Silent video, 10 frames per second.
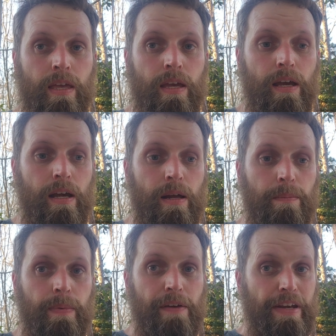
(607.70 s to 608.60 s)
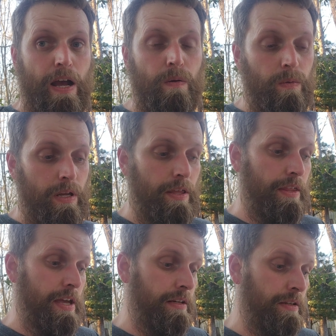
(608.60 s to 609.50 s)
Um, if it don't,
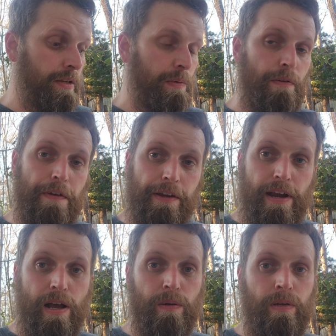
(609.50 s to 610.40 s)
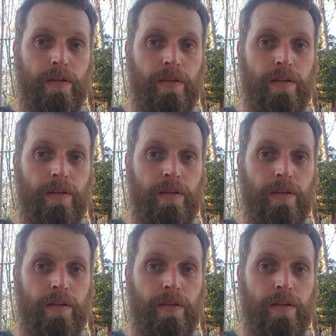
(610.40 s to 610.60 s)
then we'll figure out